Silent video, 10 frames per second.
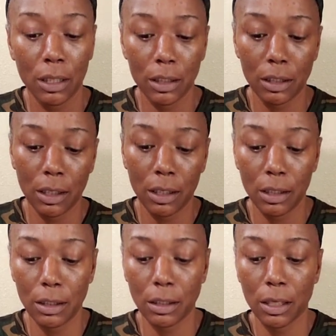This
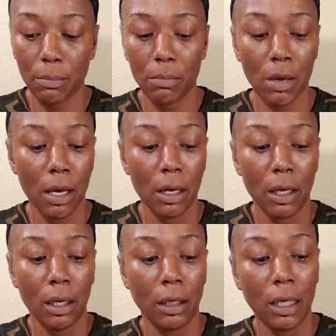is some
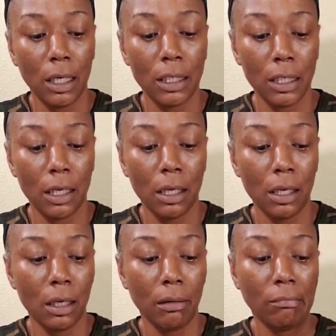
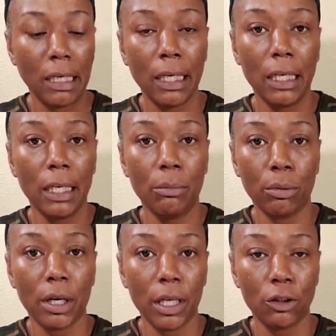Kinty, itty
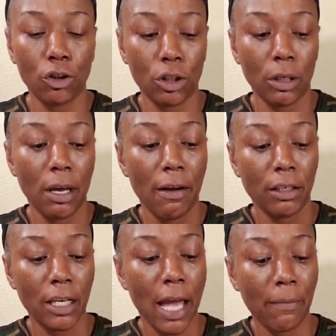brush
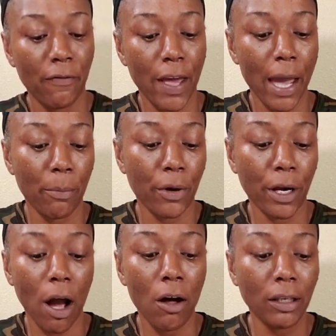type
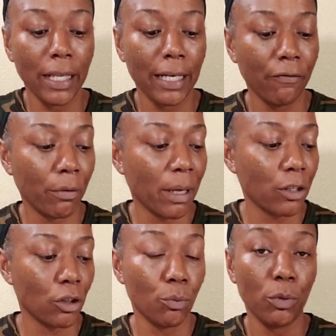fabric. All of that
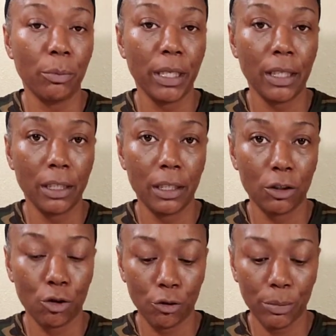information will be in the
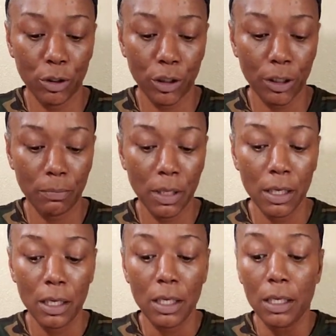description.
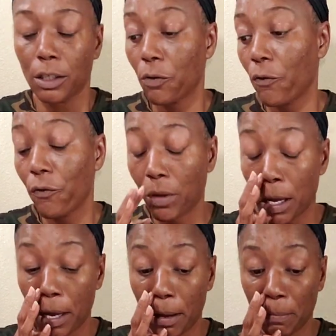So
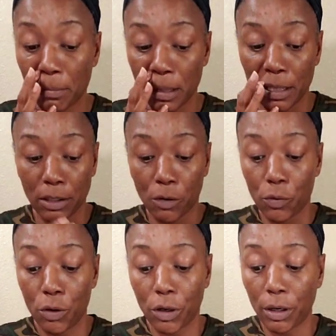
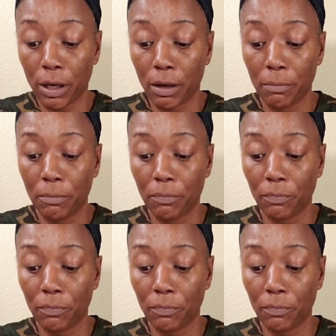you're gonna